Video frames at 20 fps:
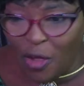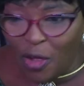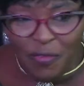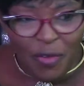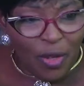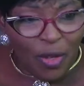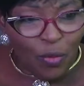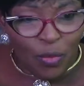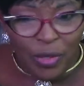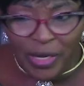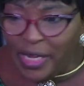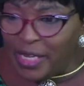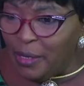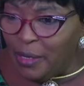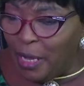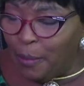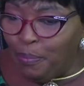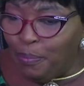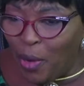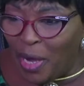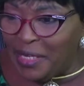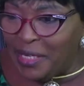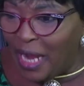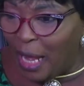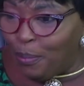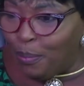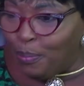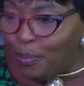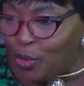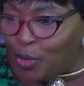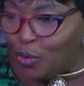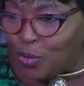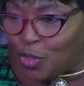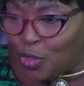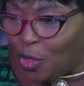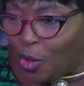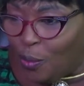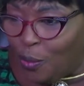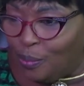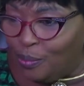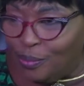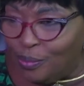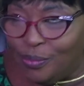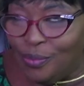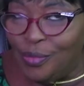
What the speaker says: a boy that blew some